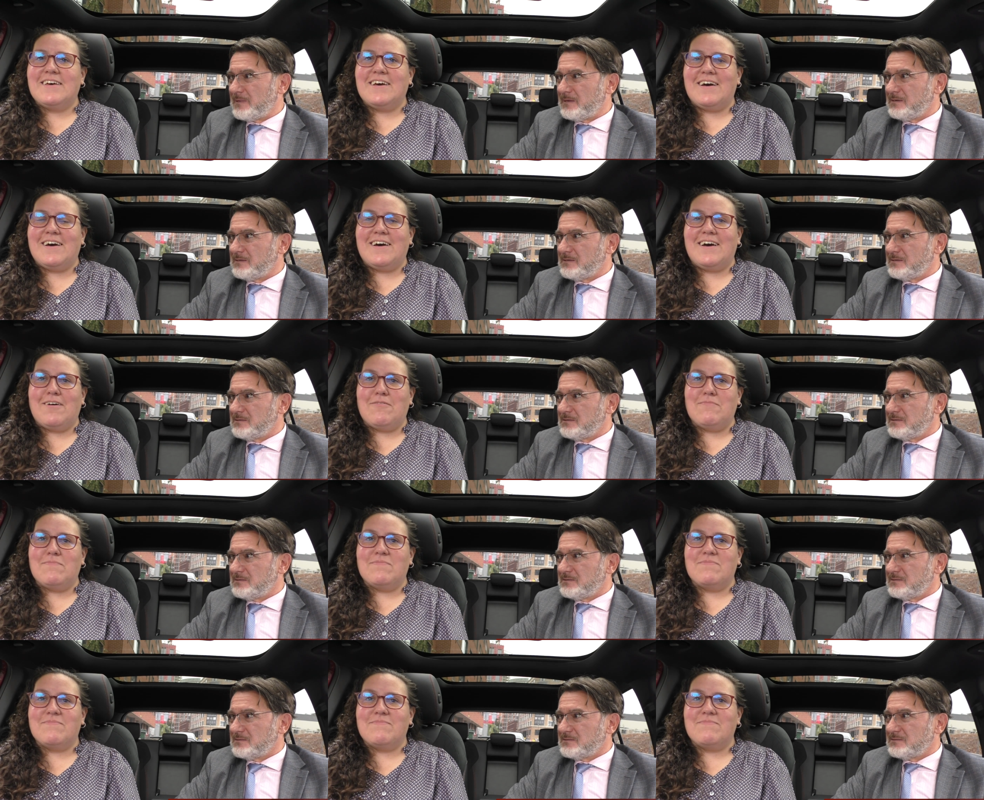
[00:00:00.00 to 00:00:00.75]

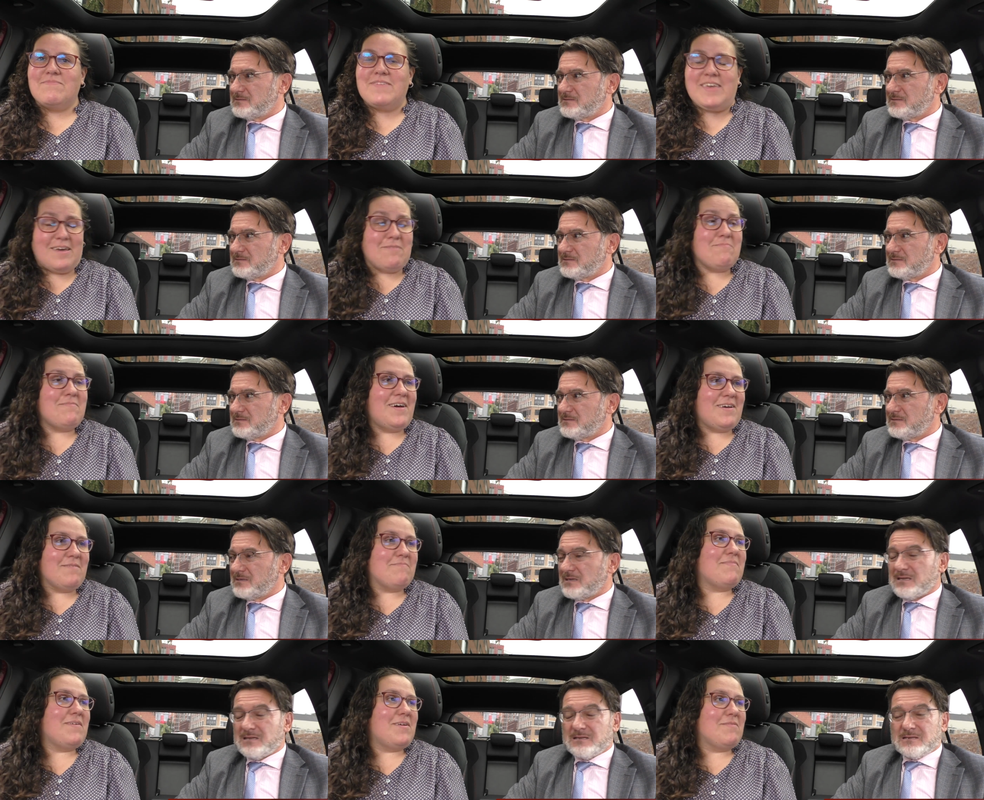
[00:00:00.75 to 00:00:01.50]
Speaker 1: Um, yeah,
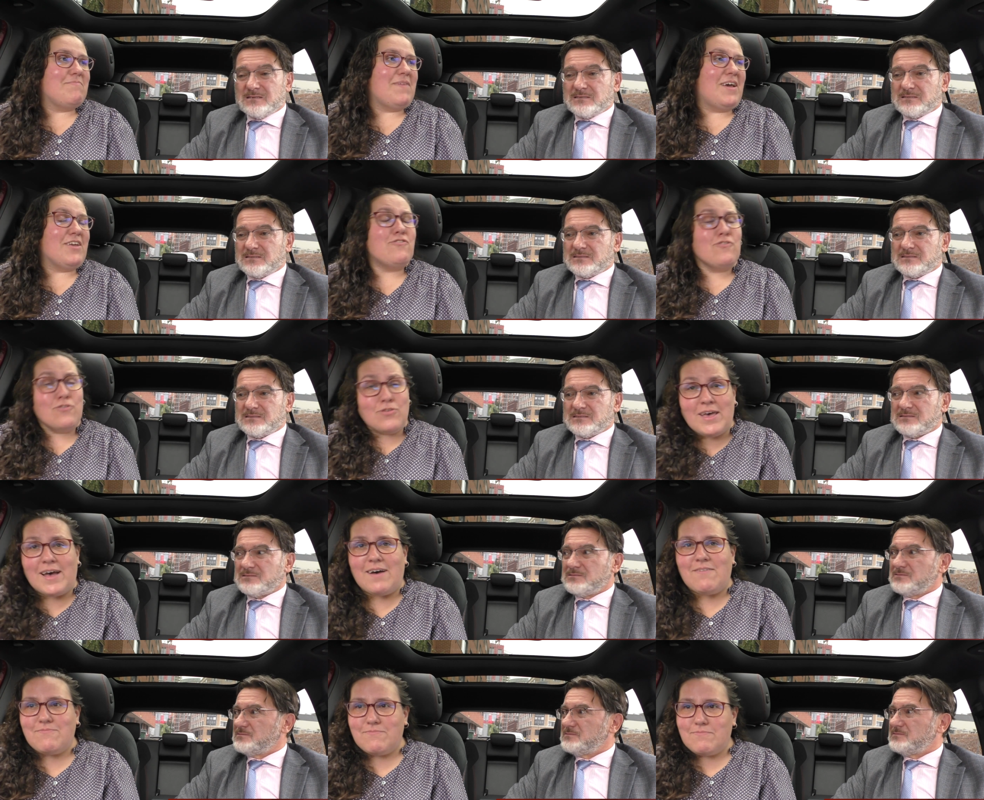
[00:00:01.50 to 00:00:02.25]
I, I I
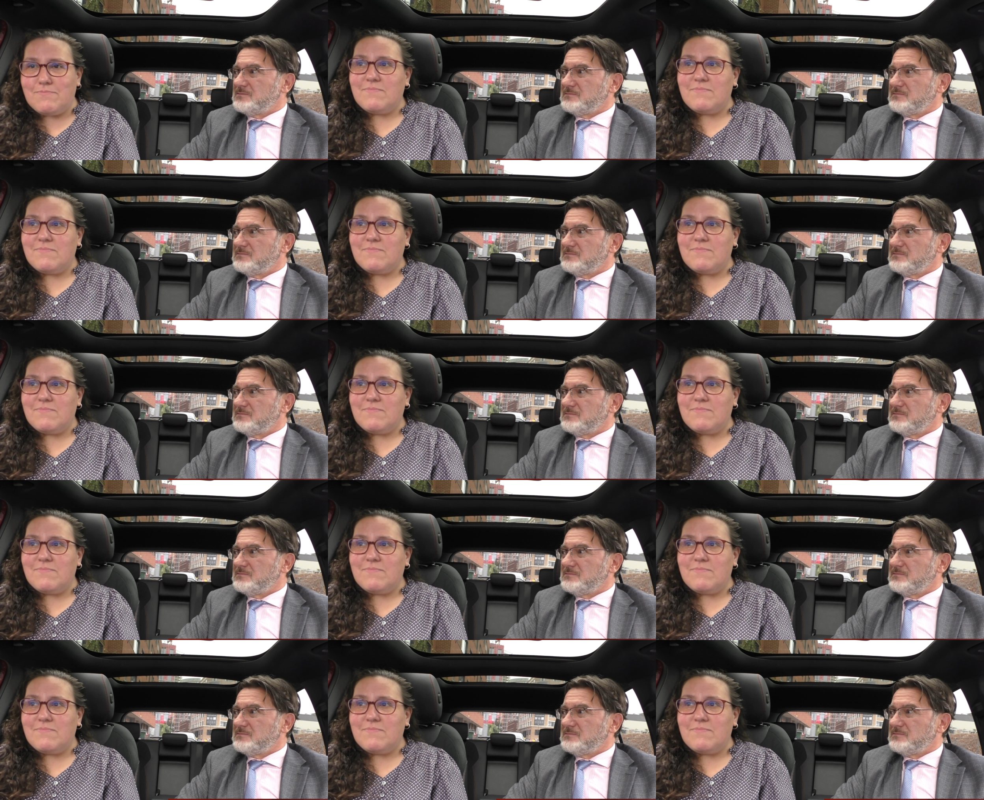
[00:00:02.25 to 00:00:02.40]
should have.